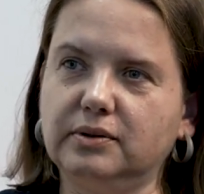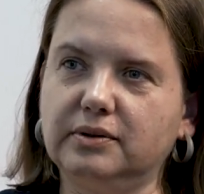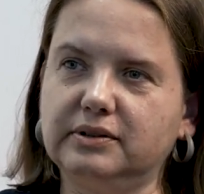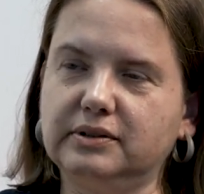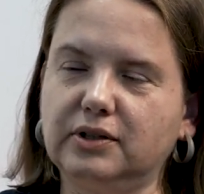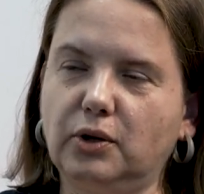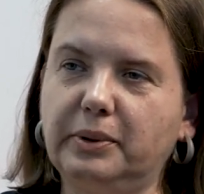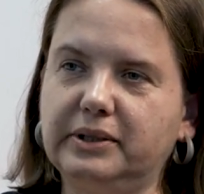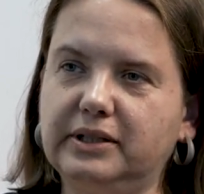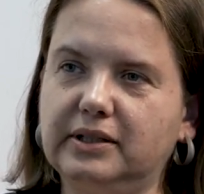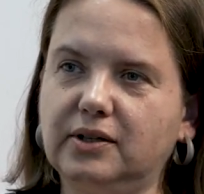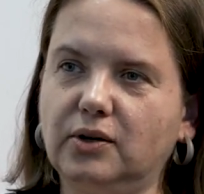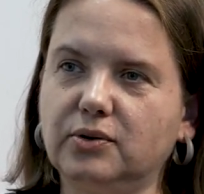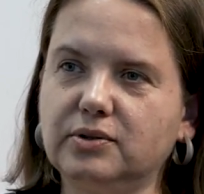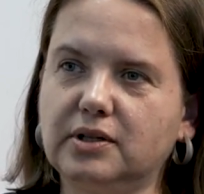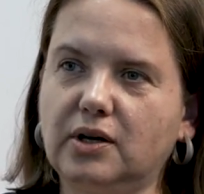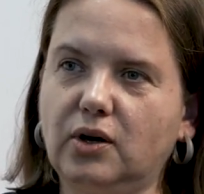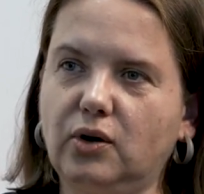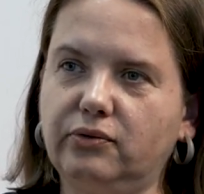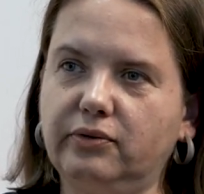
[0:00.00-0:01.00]
Nobody
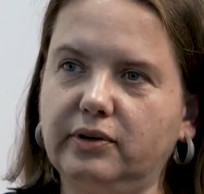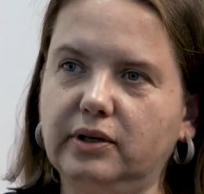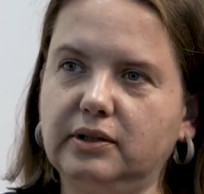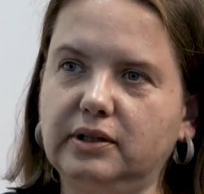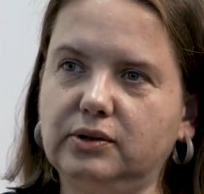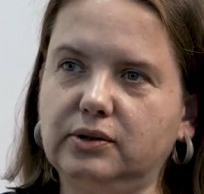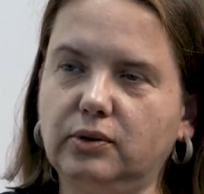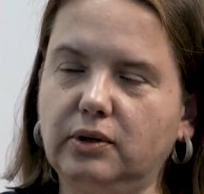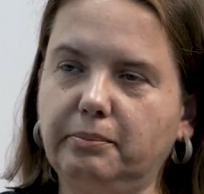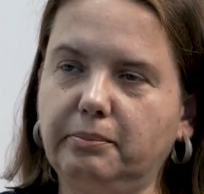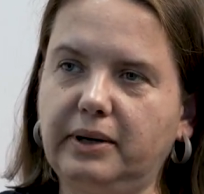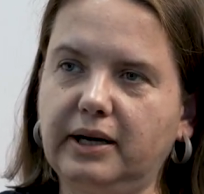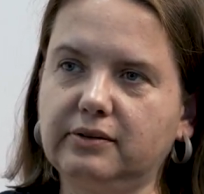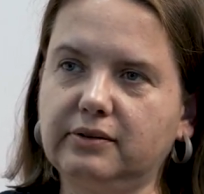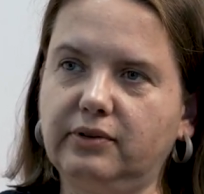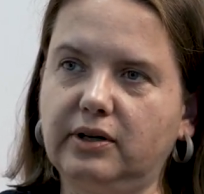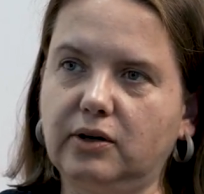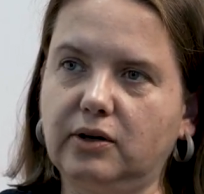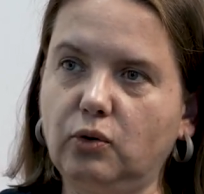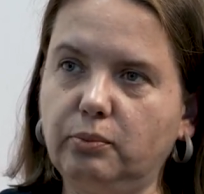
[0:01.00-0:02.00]
knows how it will impact
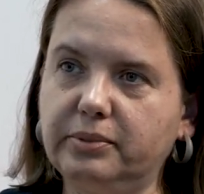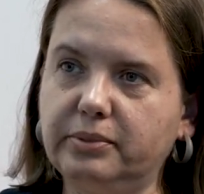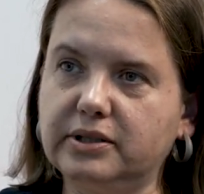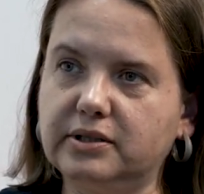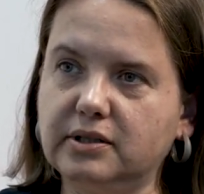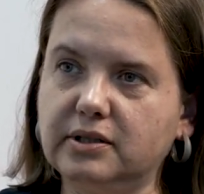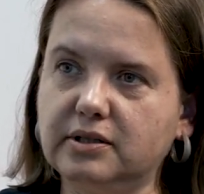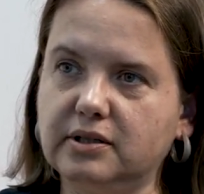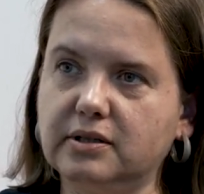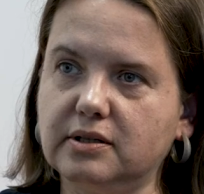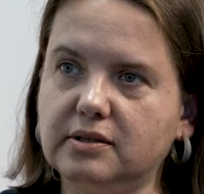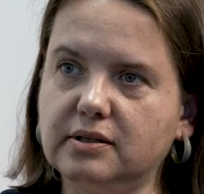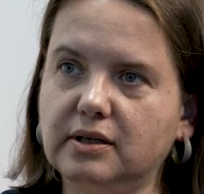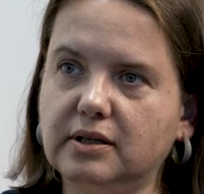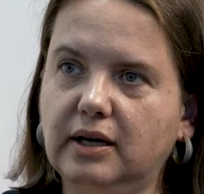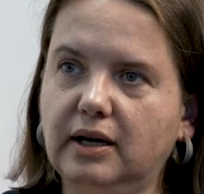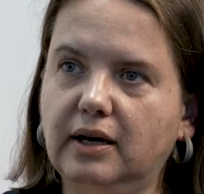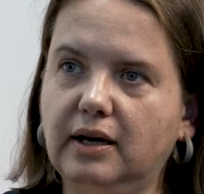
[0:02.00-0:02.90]
their own businesses.